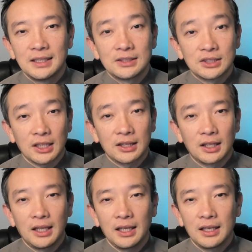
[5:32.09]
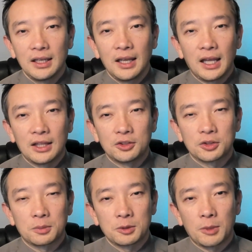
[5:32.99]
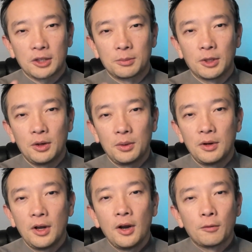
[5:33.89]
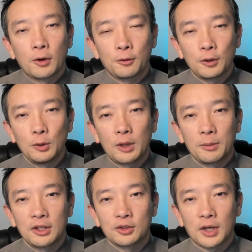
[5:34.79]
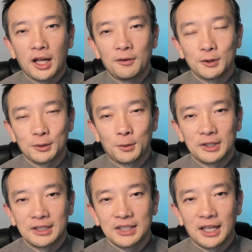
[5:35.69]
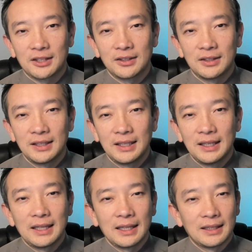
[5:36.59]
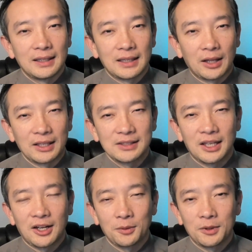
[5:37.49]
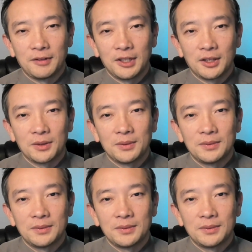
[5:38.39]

Check the link in the description box below for a free 1-month trial for supporting the channel. Now let's get on with the video.